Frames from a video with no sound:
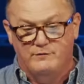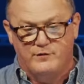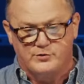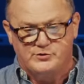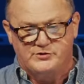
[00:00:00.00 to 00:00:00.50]

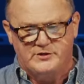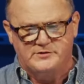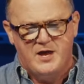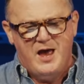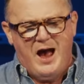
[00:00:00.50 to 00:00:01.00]
version says,
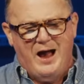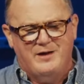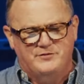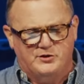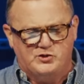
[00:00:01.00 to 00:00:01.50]
I
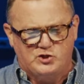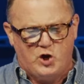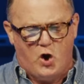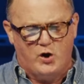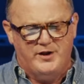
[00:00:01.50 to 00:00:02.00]
have
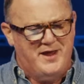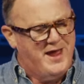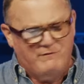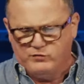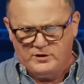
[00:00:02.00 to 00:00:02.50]
discarded
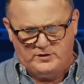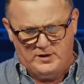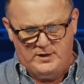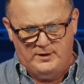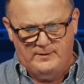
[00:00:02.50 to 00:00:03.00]

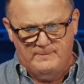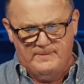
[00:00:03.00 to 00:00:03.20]
everything,